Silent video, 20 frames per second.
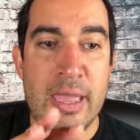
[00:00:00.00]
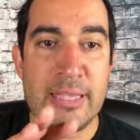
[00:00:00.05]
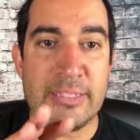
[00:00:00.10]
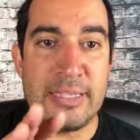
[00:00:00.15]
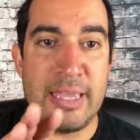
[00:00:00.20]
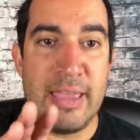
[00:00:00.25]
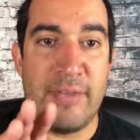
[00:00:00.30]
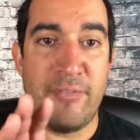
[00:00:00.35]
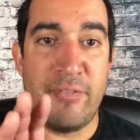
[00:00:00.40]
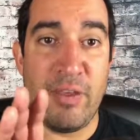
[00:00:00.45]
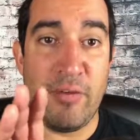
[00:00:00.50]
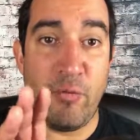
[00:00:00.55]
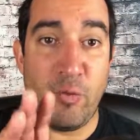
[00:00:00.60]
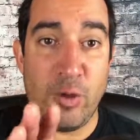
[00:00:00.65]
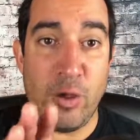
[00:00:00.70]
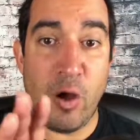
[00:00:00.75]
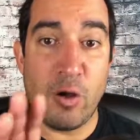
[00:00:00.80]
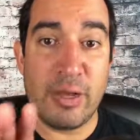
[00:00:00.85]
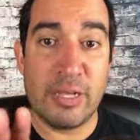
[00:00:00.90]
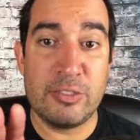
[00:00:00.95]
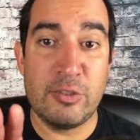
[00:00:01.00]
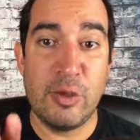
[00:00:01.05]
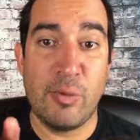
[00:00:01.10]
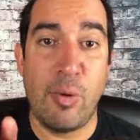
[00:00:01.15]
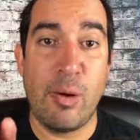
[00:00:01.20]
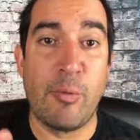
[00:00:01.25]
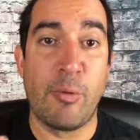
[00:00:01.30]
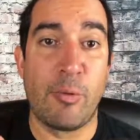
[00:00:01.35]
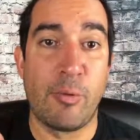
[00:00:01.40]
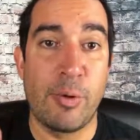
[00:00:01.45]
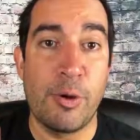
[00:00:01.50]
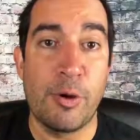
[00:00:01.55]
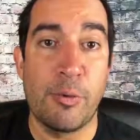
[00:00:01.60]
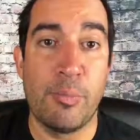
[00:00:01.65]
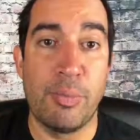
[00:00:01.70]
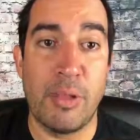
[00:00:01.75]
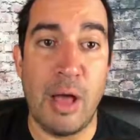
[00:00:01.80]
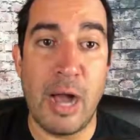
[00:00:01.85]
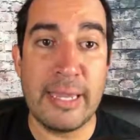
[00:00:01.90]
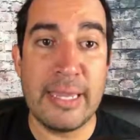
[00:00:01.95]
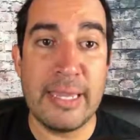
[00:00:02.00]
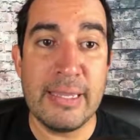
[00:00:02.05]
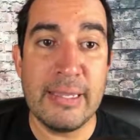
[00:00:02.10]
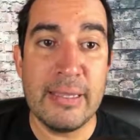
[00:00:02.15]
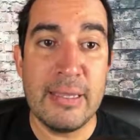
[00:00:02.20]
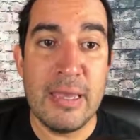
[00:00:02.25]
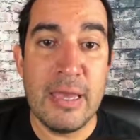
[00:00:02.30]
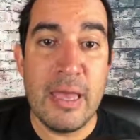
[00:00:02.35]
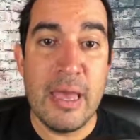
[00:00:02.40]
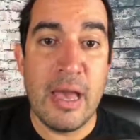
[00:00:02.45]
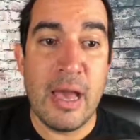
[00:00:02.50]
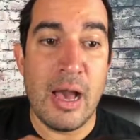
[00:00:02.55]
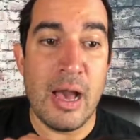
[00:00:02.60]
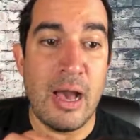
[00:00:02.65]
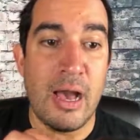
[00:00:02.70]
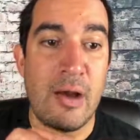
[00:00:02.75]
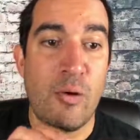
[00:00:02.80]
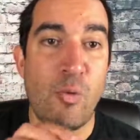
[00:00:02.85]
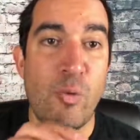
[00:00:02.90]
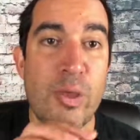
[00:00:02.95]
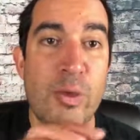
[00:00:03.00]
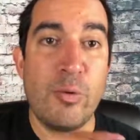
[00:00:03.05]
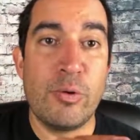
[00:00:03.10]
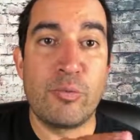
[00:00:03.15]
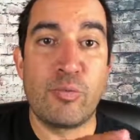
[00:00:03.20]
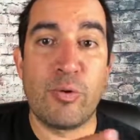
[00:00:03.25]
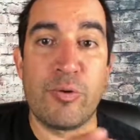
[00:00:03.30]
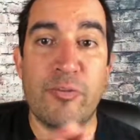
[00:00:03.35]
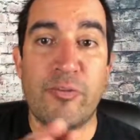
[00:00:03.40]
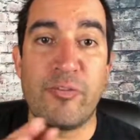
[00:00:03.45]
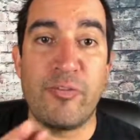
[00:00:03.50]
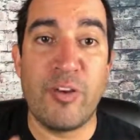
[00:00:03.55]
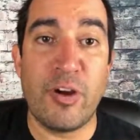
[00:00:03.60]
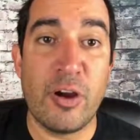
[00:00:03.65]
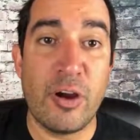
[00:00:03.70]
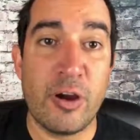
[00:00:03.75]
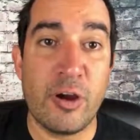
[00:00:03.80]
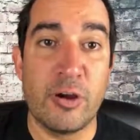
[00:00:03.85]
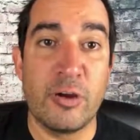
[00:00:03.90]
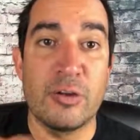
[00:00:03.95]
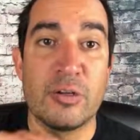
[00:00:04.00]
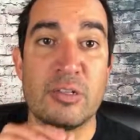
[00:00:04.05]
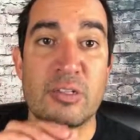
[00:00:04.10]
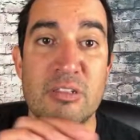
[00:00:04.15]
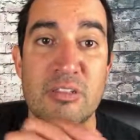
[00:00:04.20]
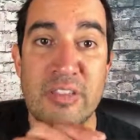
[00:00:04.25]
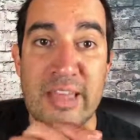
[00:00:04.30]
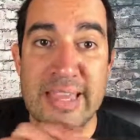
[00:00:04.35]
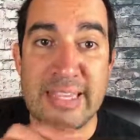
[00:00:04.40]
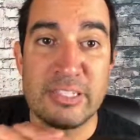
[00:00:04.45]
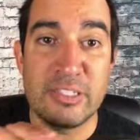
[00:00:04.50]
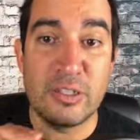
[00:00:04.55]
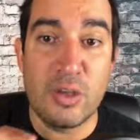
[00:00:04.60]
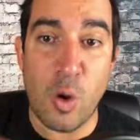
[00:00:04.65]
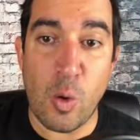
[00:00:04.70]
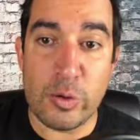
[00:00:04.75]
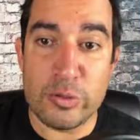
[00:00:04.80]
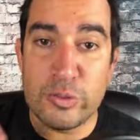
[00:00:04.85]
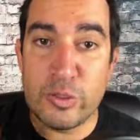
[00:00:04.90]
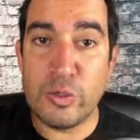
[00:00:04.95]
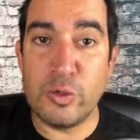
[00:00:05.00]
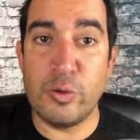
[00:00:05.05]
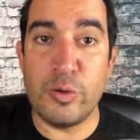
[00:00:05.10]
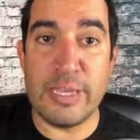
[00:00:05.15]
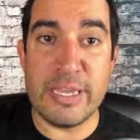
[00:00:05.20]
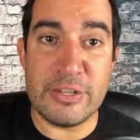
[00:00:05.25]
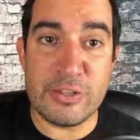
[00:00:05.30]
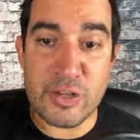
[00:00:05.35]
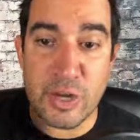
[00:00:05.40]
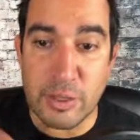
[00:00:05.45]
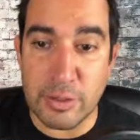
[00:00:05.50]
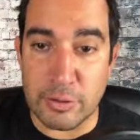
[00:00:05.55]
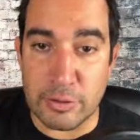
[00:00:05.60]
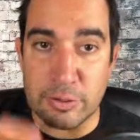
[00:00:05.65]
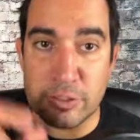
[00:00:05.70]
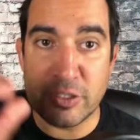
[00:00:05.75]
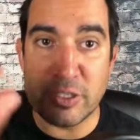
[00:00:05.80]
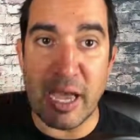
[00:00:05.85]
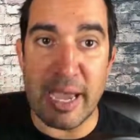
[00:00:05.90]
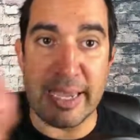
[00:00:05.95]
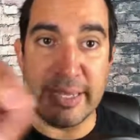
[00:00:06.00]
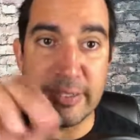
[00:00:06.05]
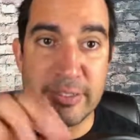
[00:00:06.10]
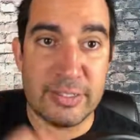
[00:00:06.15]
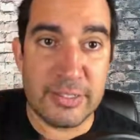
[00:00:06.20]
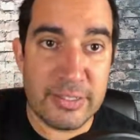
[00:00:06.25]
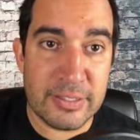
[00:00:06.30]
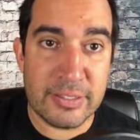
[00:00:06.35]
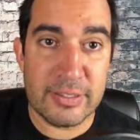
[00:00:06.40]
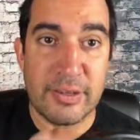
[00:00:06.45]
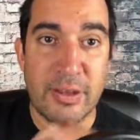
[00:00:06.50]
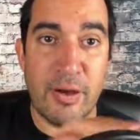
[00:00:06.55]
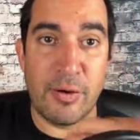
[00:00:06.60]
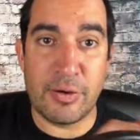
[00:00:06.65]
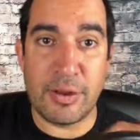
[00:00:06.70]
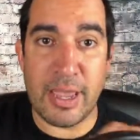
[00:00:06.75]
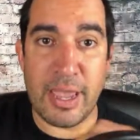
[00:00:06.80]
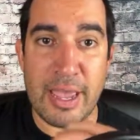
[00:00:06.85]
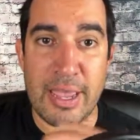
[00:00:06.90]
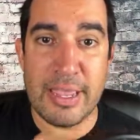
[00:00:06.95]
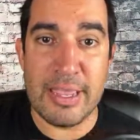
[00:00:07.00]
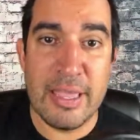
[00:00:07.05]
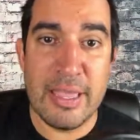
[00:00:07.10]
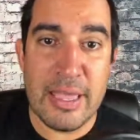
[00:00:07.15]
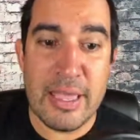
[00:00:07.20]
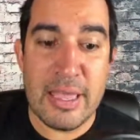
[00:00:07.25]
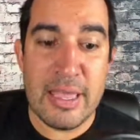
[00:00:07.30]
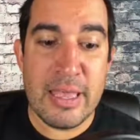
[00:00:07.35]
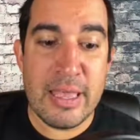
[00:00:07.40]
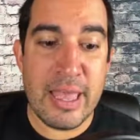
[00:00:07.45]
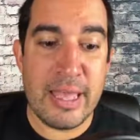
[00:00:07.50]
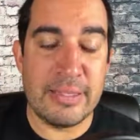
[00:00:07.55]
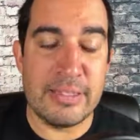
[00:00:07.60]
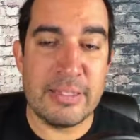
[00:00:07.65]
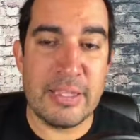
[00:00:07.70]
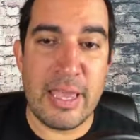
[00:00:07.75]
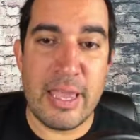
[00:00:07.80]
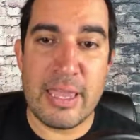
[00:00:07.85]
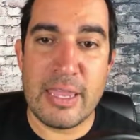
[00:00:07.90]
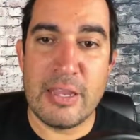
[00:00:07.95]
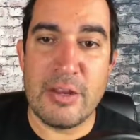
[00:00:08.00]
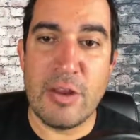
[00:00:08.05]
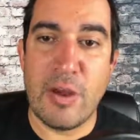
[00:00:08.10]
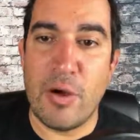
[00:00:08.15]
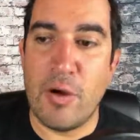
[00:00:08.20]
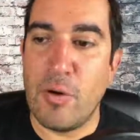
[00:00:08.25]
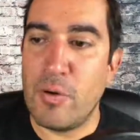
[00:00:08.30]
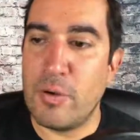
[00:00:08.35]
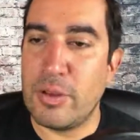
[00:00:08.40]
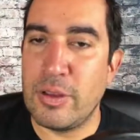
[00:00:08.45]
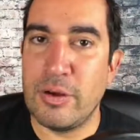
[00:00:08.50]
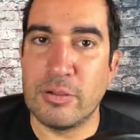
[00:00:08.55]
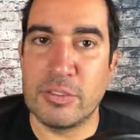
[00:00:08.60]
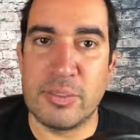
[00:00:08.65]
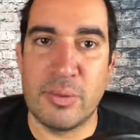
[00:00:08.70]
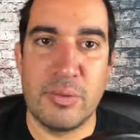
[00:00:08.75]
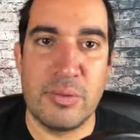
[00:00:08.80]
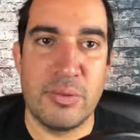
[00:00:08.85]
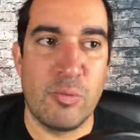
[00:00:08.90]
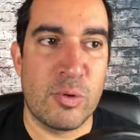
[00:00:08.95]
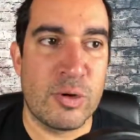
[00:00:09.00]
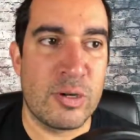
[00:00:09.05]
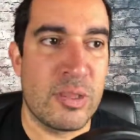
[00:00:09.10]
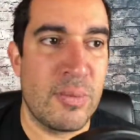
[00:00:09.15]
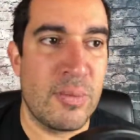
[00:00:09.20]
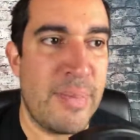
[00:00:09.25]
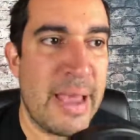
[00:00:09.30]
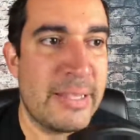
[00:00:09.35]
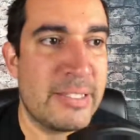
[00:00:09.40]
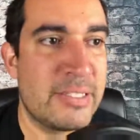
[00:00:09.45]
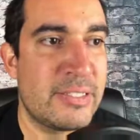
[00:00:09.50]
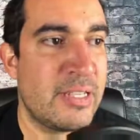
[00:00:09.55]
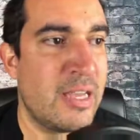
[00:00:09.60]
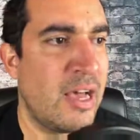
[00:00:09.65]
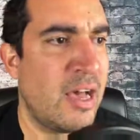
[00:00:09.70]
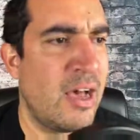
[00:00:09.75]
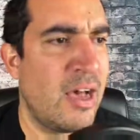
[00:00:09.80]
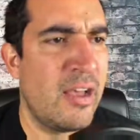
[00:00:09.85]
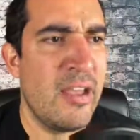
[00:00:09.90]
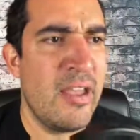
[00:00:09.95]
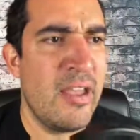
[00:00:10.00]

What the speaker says: if we all got to a point where we were blogging, we would refer links going to each other's sites, okay? And say, one of the best